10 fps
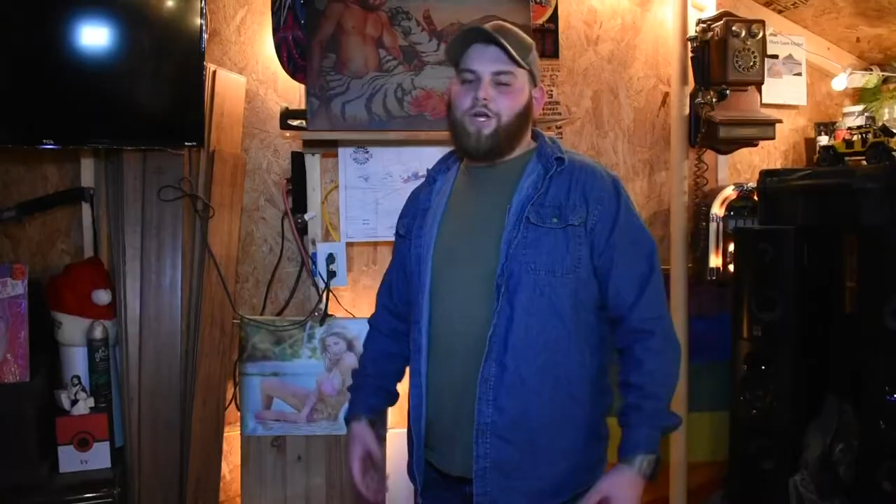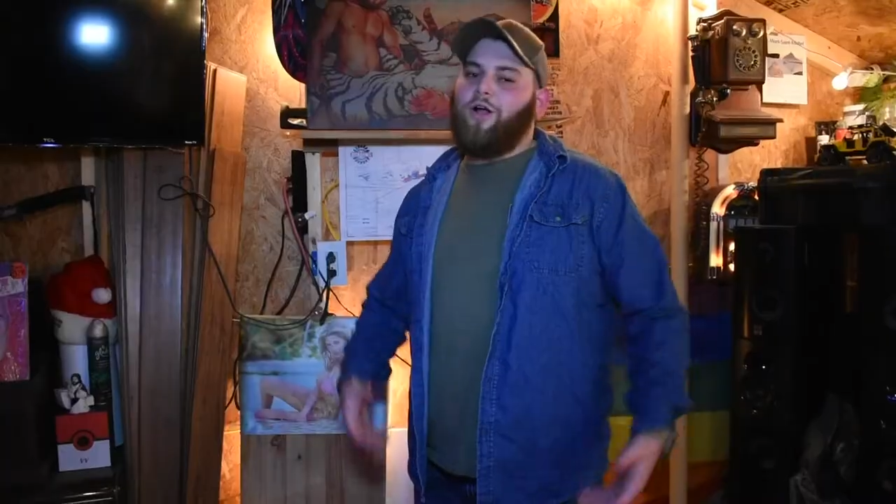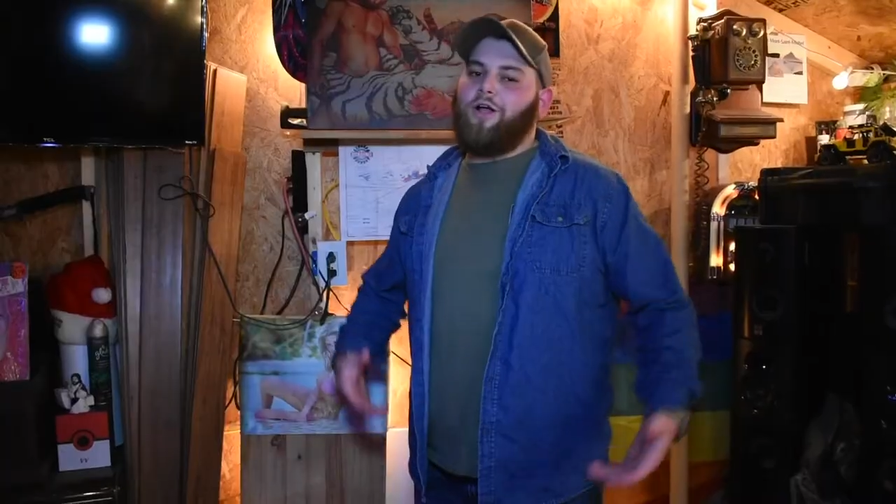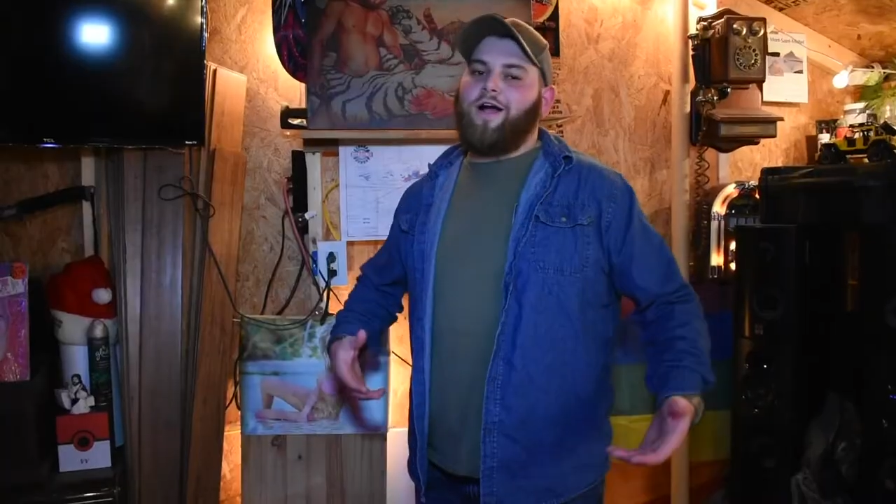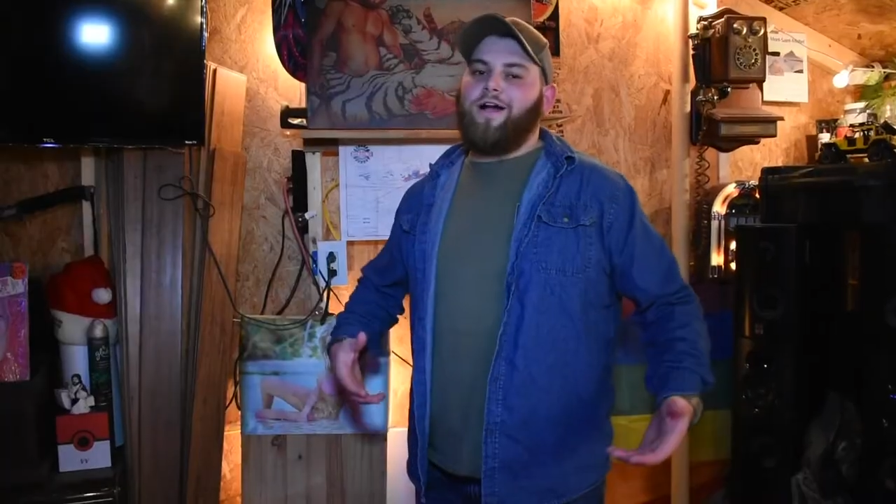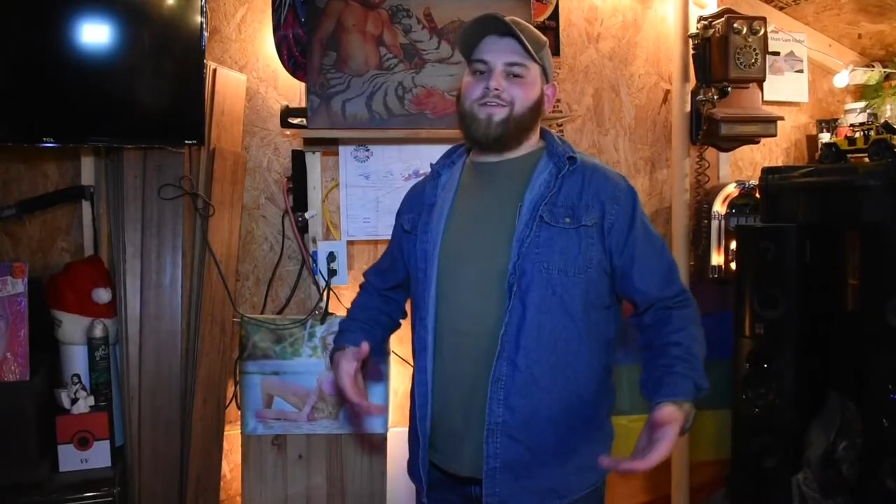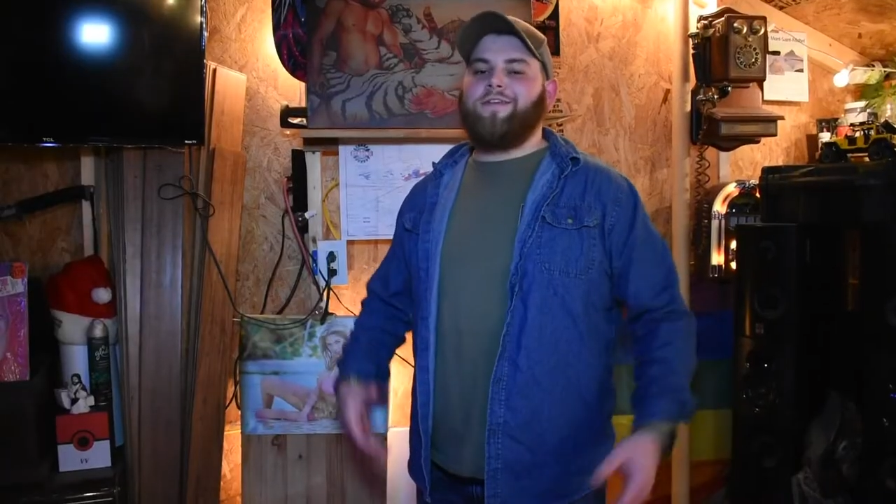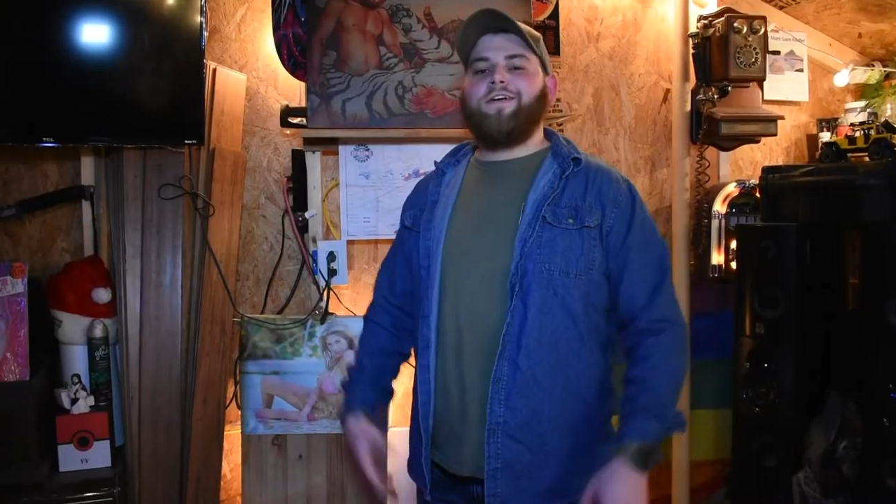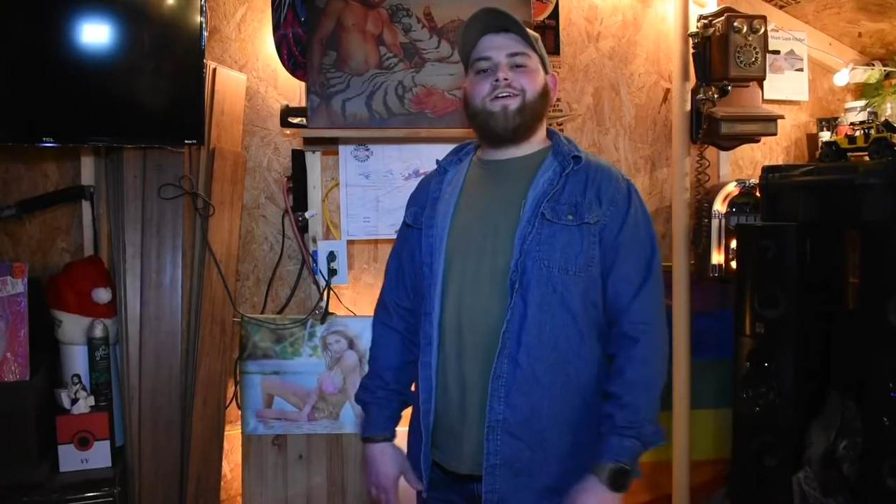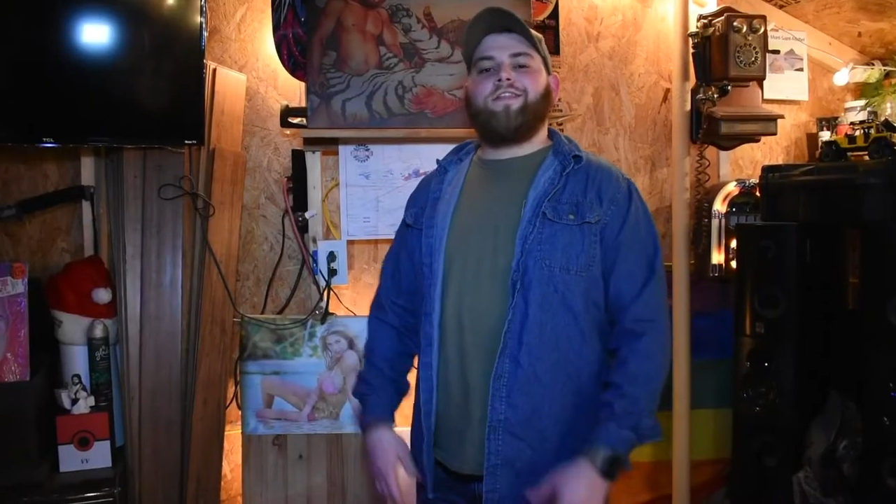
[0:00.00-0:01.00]
Alright guys,
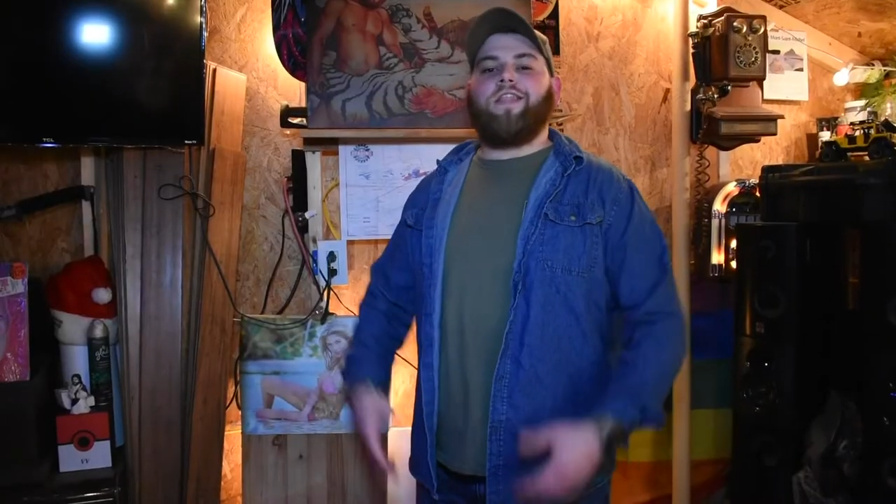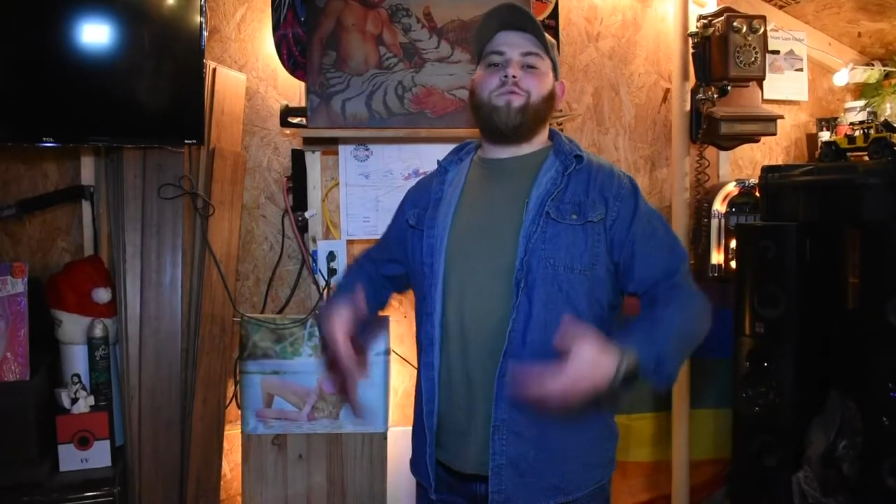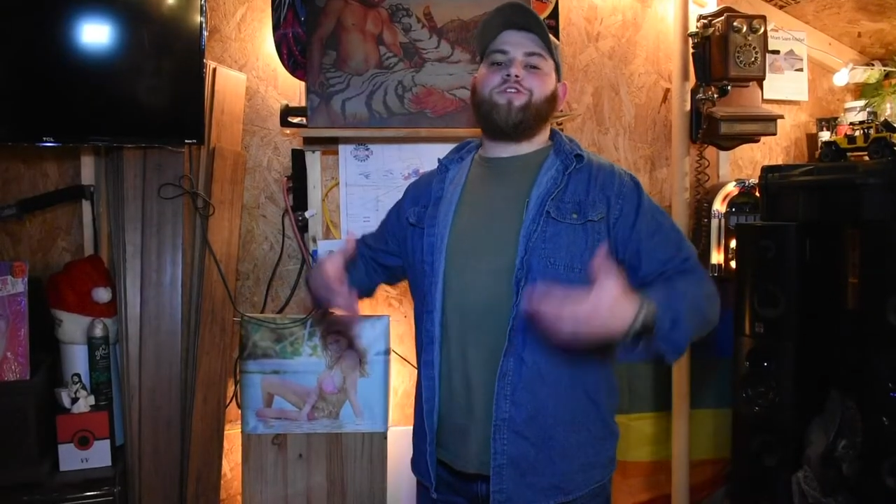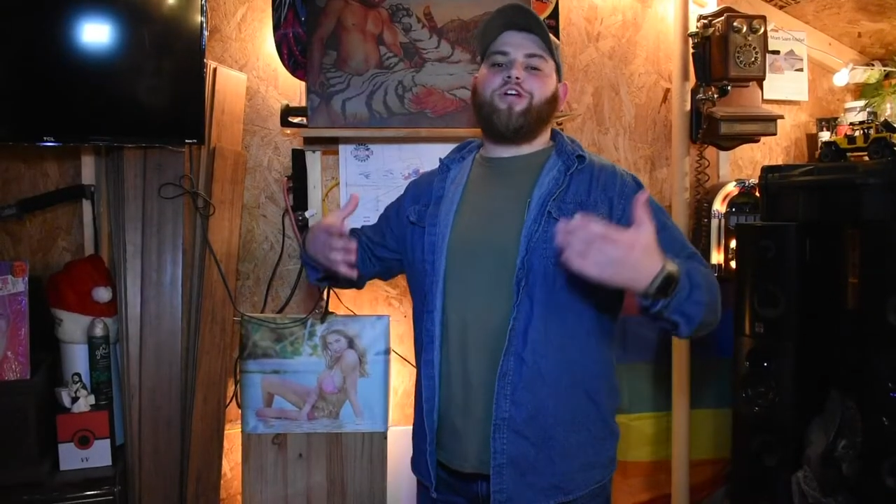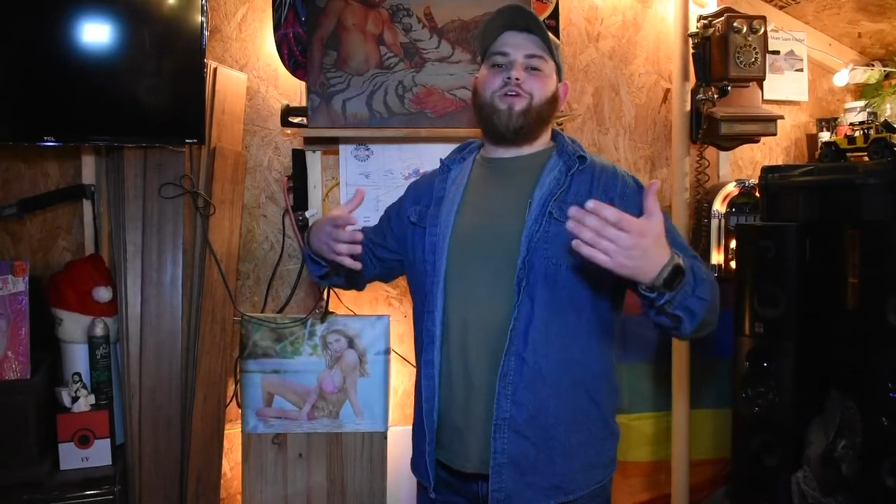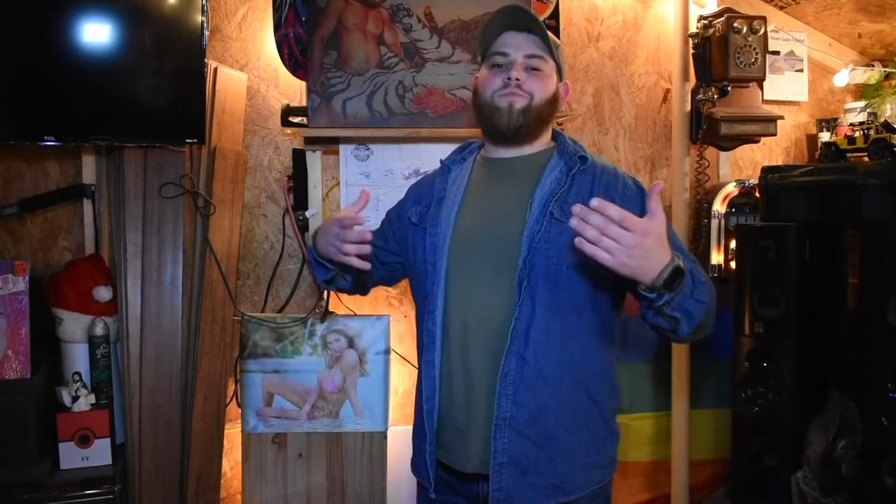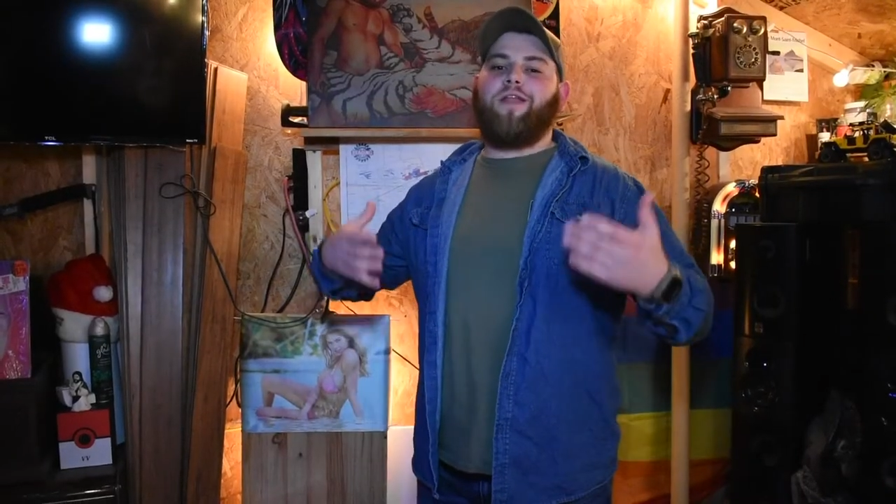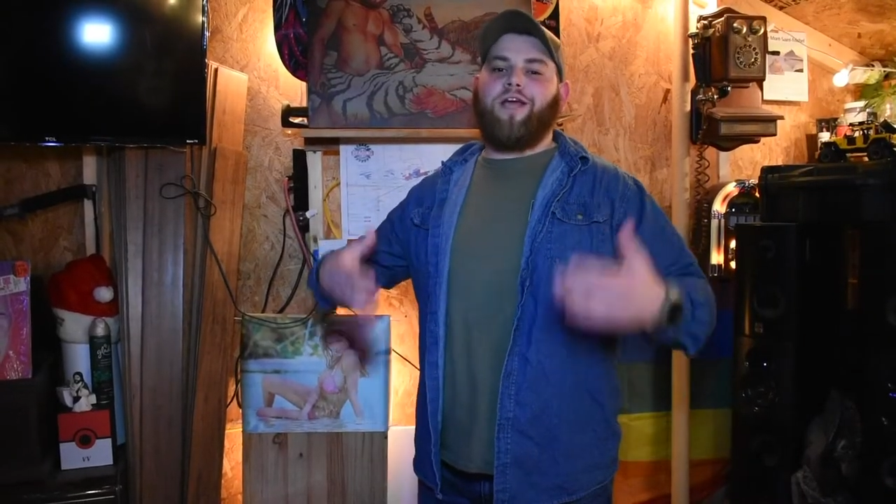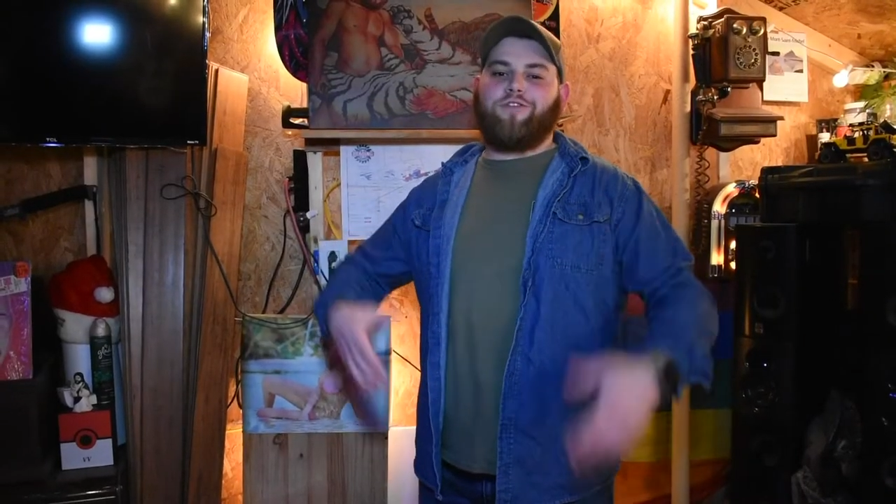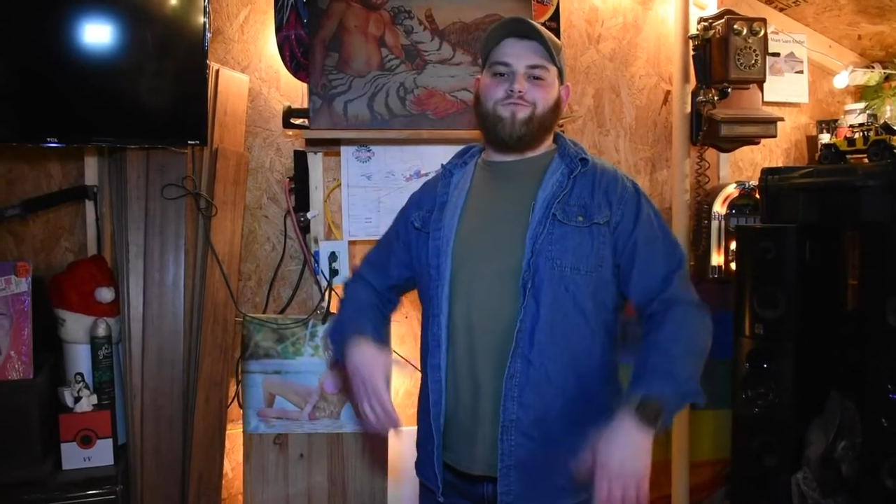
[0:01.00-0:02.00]
let me show you my
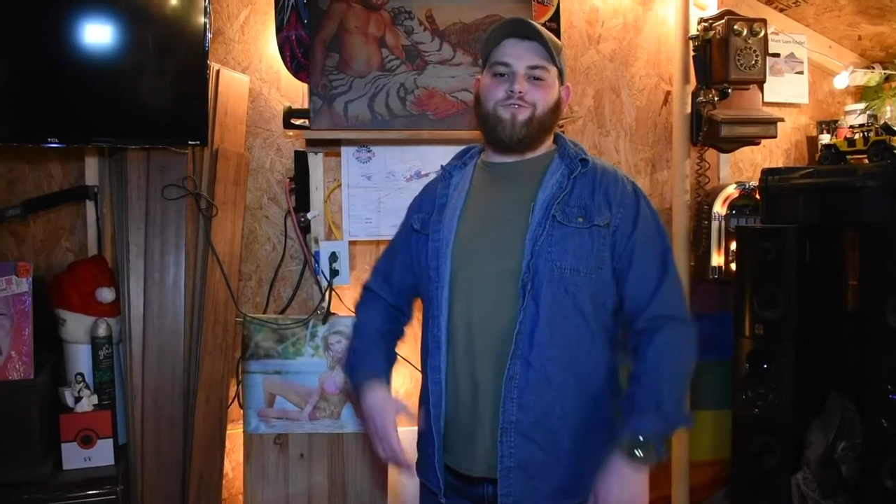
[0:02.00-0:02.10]
next